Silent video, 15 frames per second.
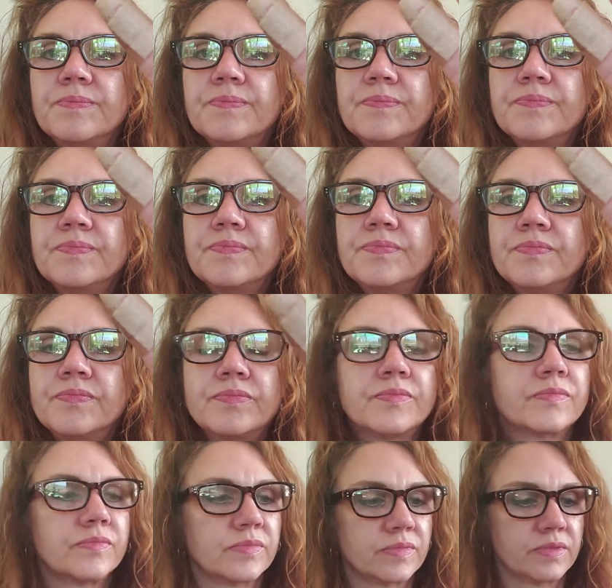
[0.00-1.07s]

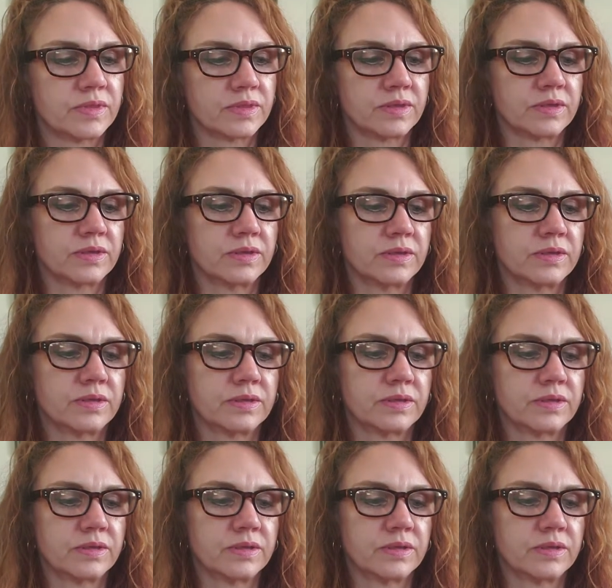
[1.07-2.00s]
Nothing is said.